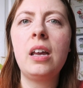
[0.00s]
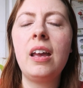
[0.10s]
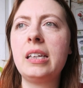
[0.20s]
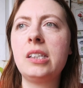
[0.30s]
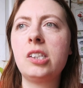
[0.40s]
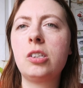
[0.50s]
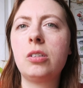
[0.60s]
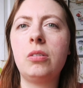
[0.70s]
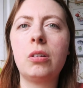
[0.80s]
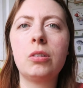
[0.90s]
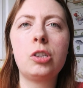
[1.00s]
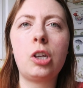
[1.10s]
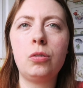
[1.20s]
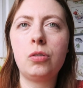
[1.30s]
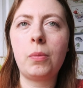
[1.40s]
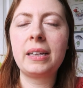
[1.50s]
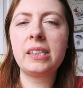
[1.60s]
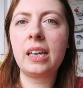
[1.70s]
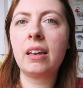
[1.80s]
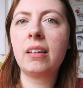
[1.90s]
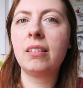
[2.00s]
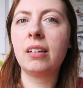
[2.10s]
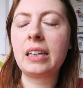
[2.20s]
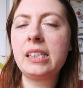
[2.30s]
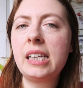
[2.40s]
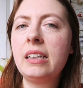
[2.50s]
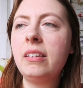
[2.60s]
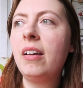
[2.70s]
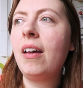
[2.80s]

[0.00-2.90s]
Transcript: it's not so dramatic lighting.